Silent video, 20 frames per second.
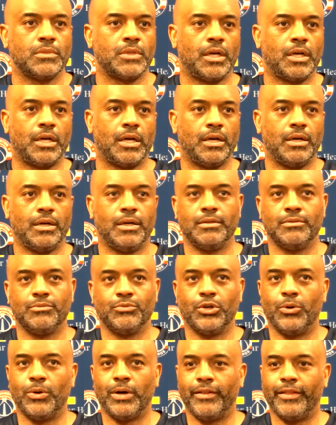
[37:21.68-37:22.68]
I don't
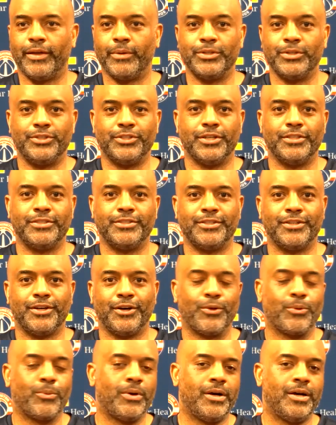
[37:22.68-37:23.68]
know how they would judge it
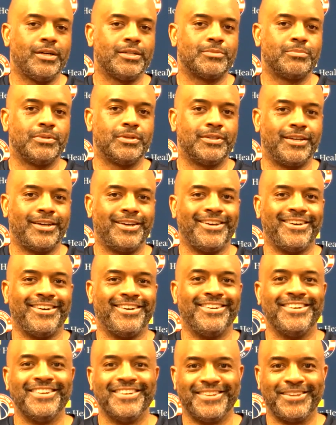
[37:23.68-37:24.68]
otherwise, but yeah,
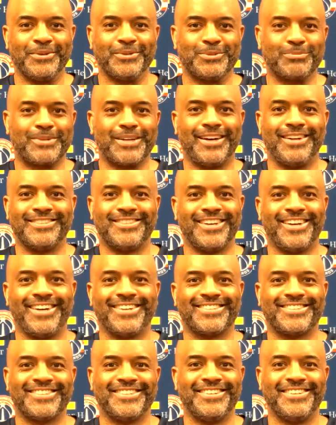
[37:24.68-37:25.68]
there was some
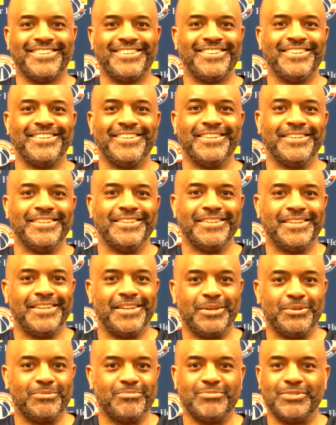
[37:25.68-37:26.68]
contact. It
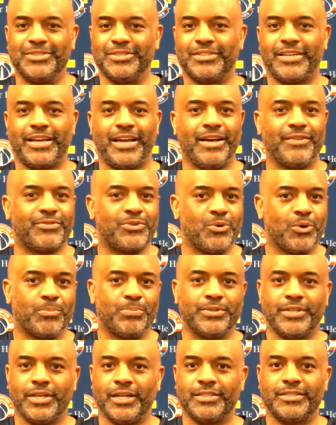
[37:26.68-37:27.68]
was just half court
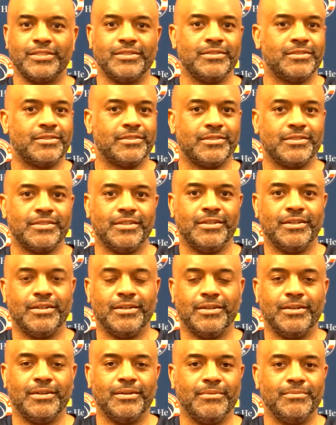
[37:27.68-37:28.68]
possessions,
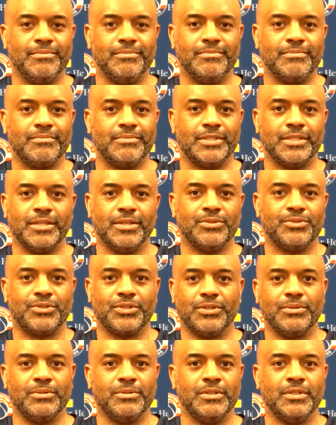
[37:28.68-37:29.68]
you know,
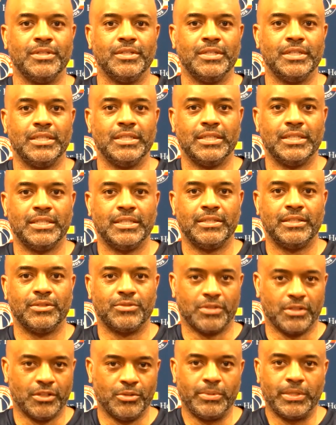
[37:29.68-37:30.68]
so there's
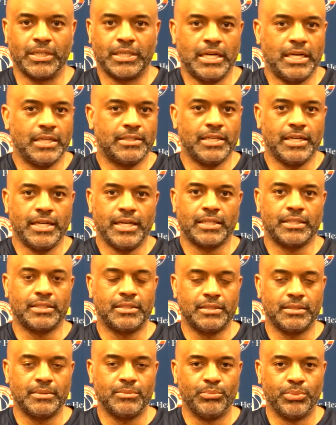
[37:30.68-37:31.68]
a little bit of
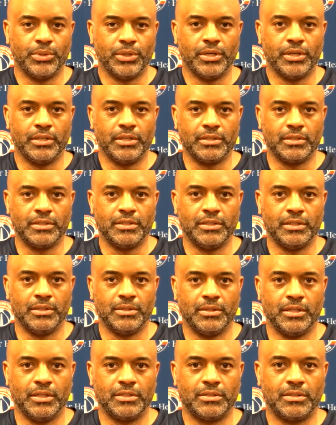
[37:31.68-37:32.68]
contact, but, you know,
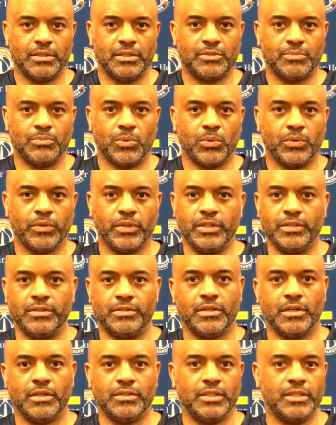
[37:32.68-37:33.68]
it's more than he's
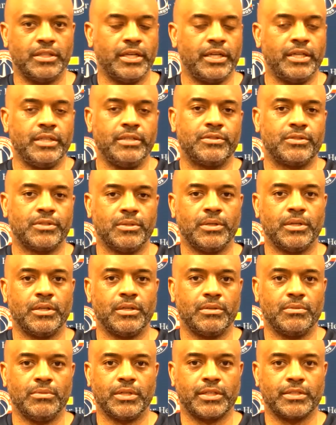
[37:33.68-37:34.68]
done to date. So,
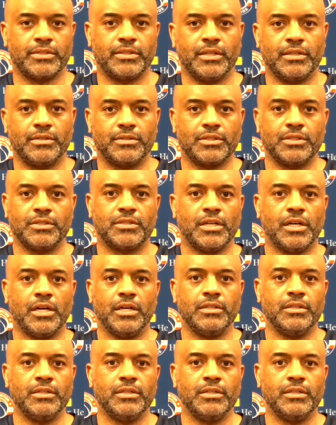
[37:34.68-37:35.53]
like I said, it's a good sign.